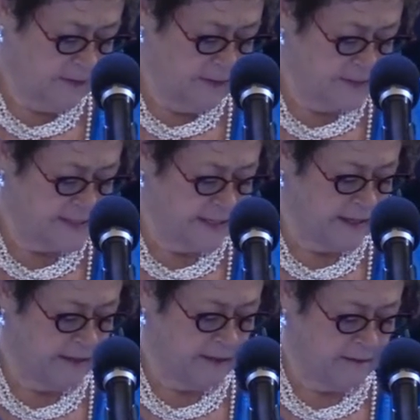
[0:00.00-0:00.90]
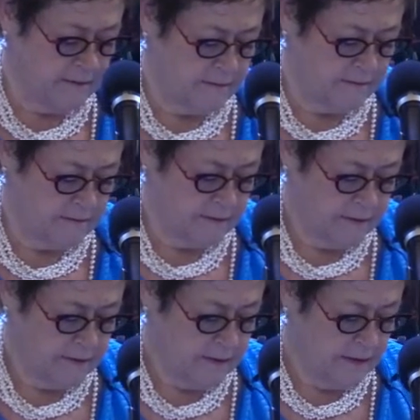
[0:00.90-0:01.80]
It is here
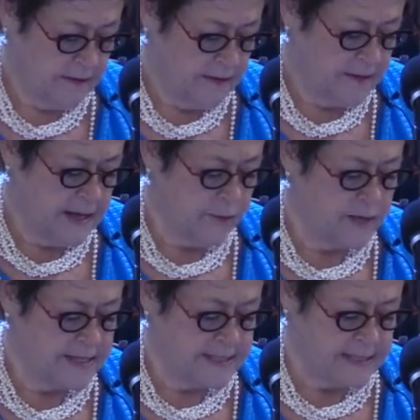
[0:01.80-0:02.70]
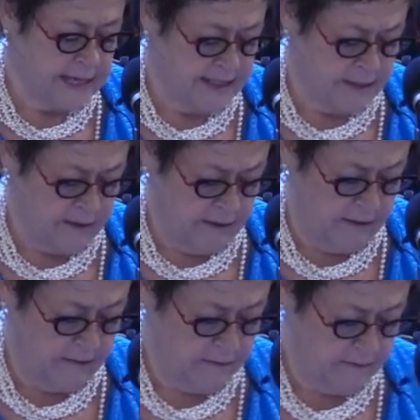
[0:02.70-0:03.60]
that we settle
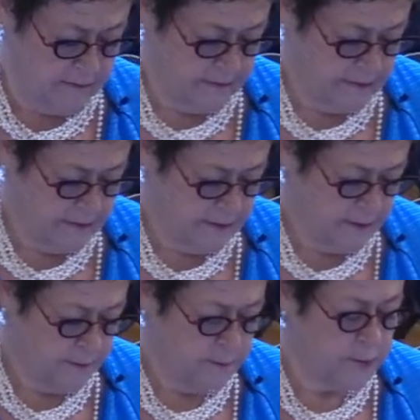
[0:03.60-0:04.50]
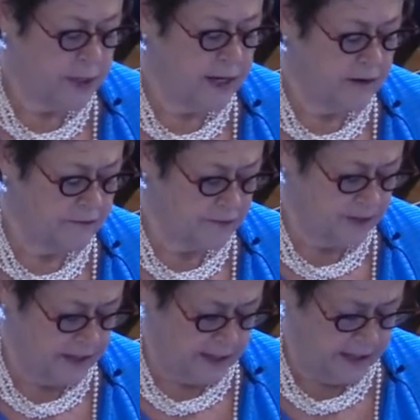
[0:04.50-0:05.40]

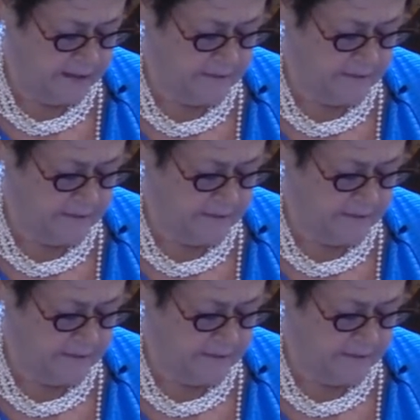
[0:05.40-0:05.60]
prayerfully.